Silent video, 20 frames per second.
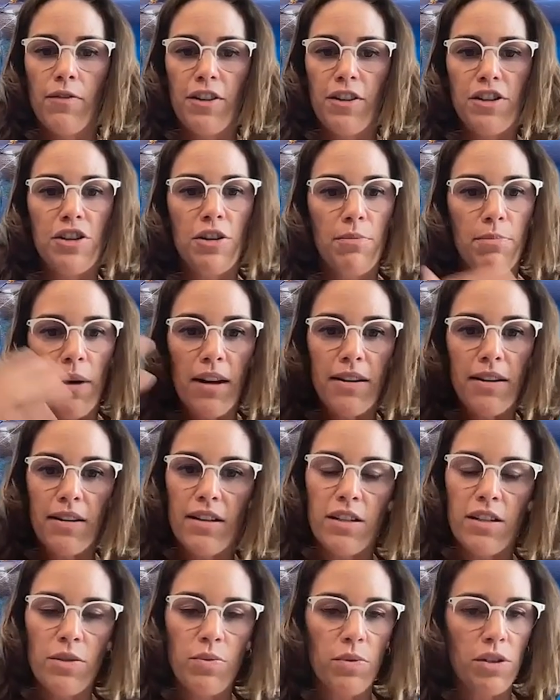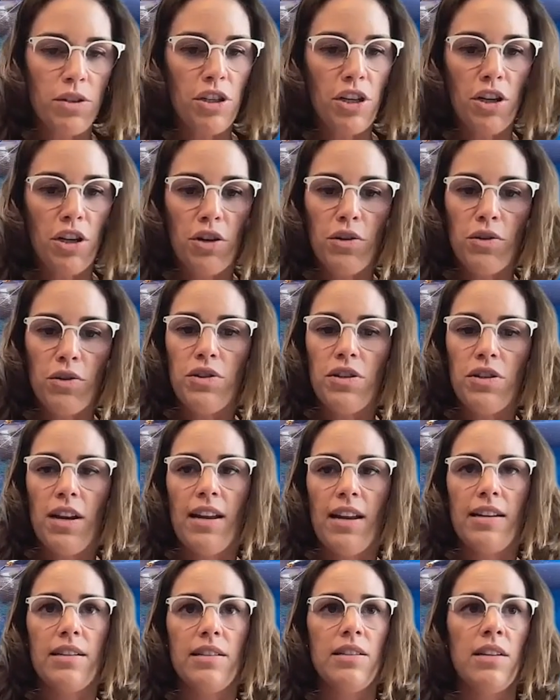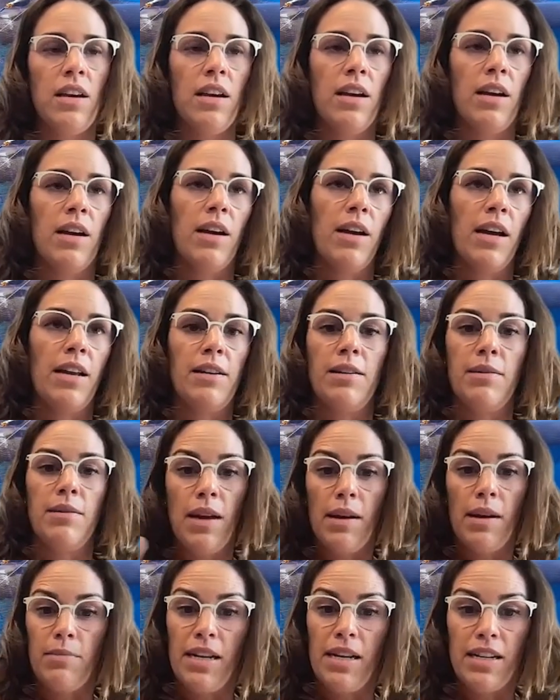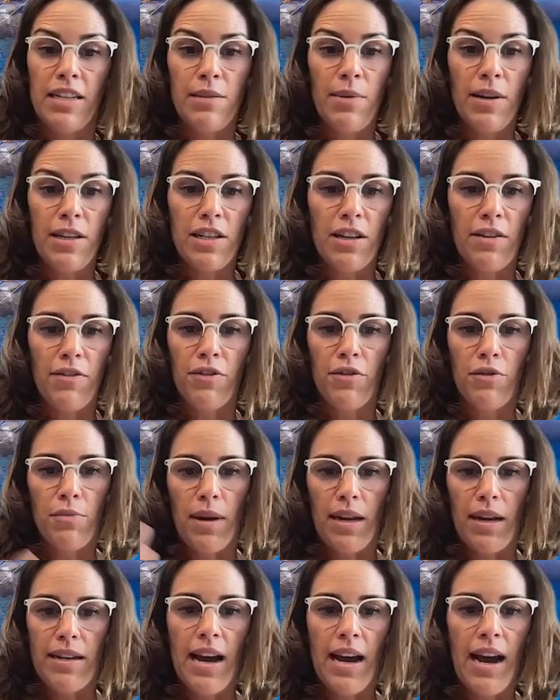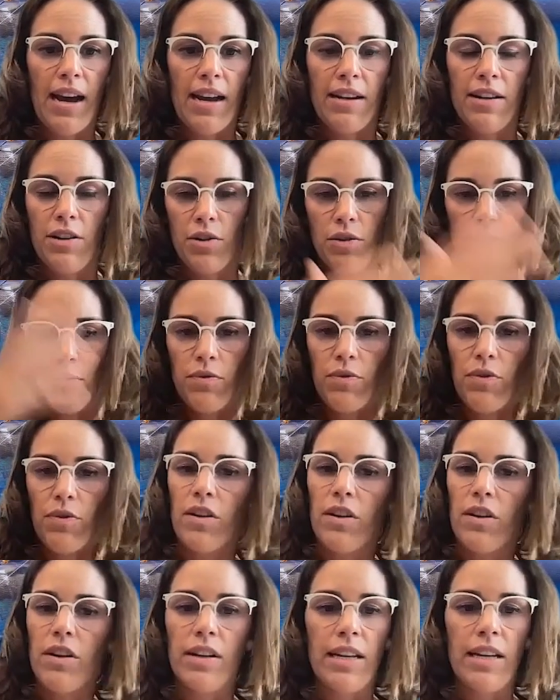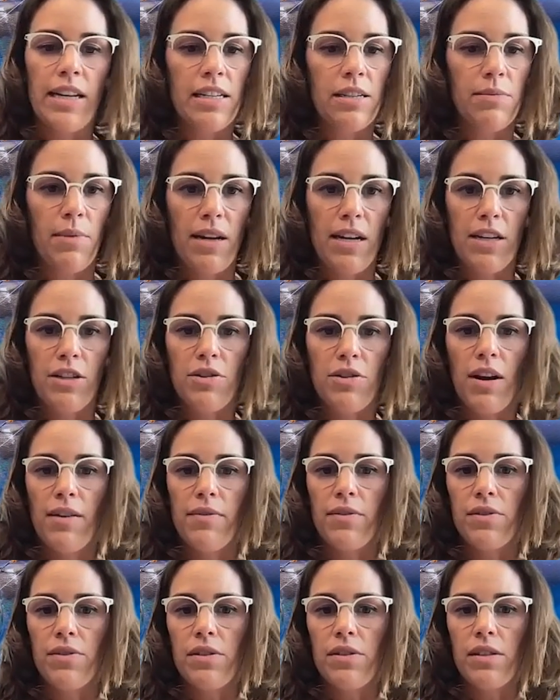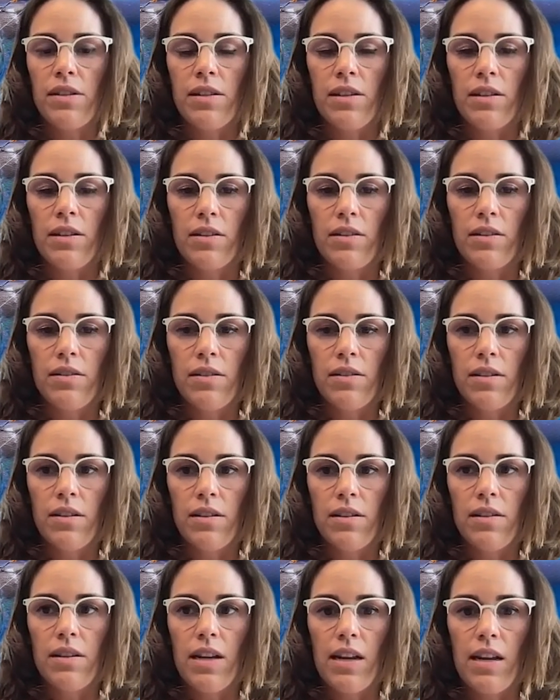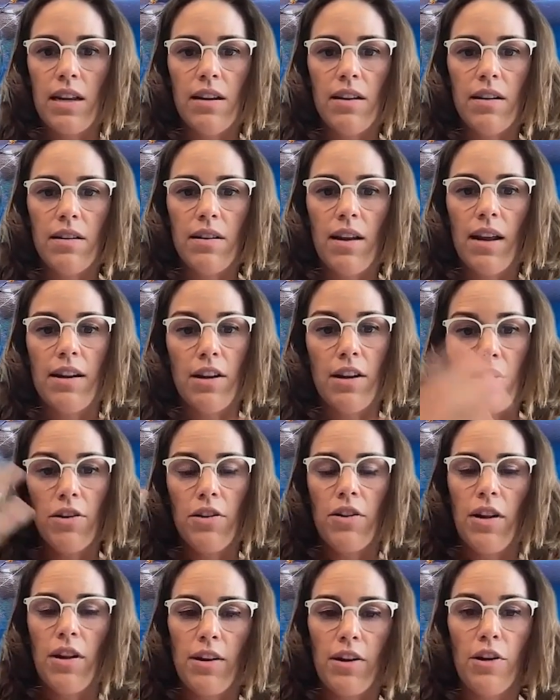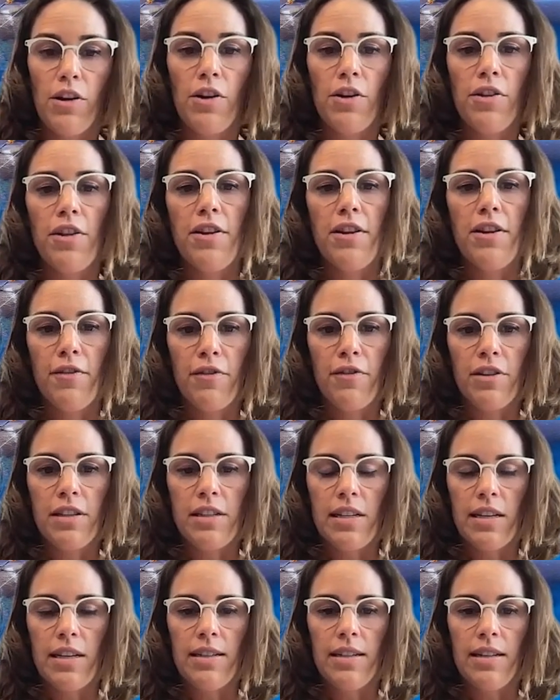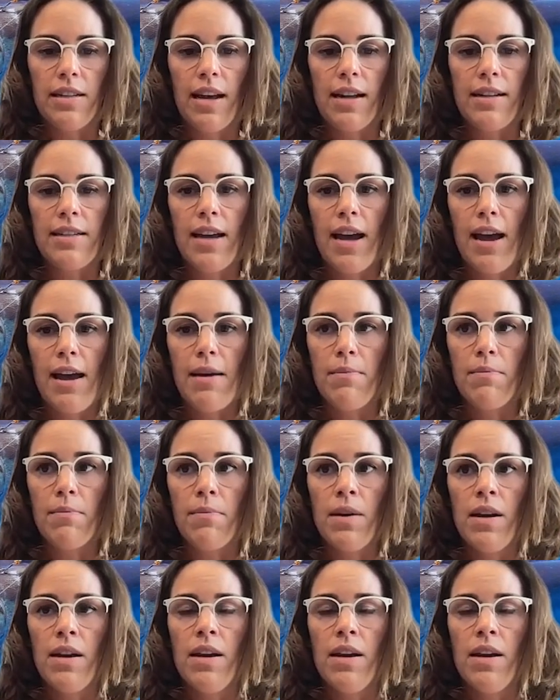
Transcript: fish abundance was huge and and I mean especially through my dad you know on his many travels to to see it and and learn the differences in that time